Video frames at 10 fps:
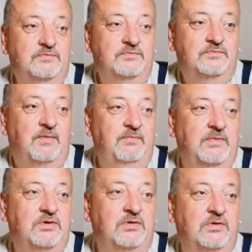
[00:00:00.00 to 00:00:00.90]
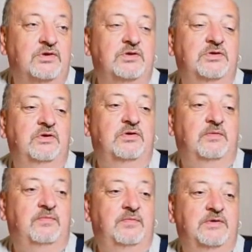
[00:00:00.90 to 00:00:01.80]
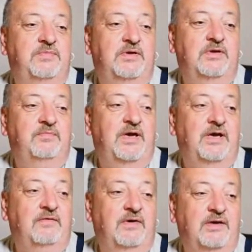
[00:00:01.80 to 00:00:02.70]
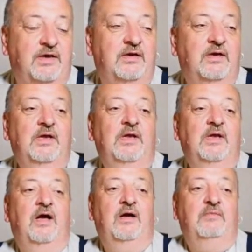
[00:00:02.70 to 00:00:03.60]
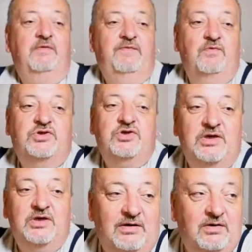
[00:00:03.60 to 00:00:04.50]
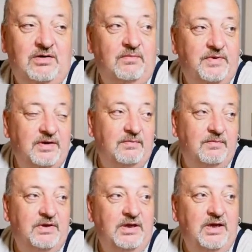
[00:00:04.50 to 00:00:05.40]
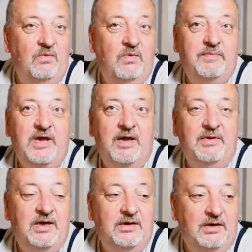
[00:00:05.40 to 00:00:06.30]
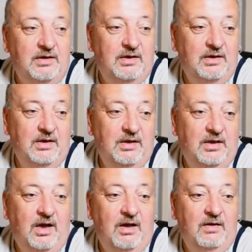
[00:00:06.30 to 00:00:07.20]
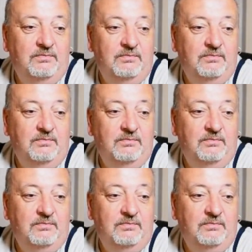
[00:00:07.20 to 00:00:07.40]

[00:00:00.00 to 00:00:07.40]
No, it's not gonna. It's playing around again. Unfortunately, I can't bring up the webcam again. And